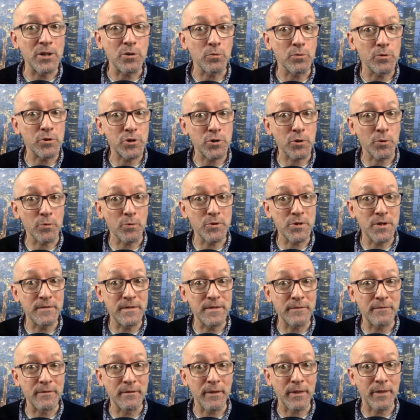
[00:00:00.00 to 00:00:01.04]
all sorts of
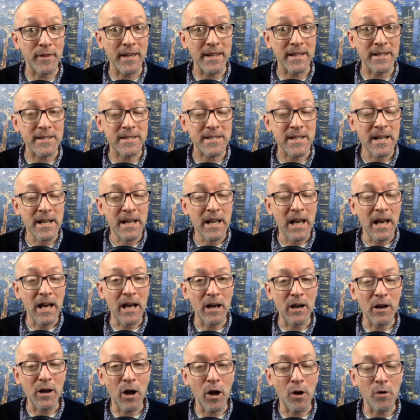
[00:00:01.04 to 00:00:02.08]
different things
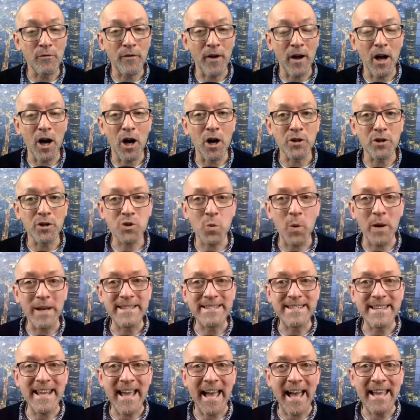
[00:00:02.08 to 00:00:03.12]
over our
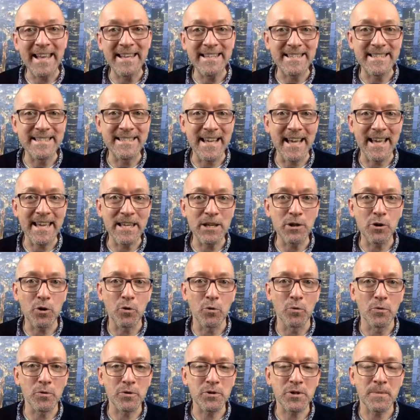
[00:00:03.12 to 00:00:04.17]
28-day
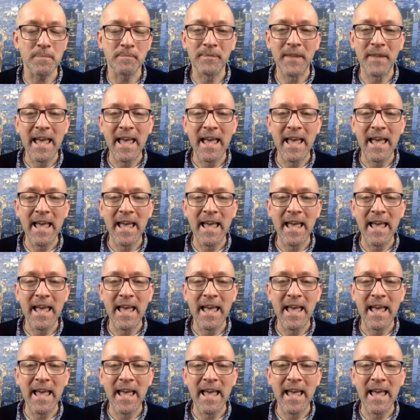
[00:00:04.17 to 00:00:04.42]
course.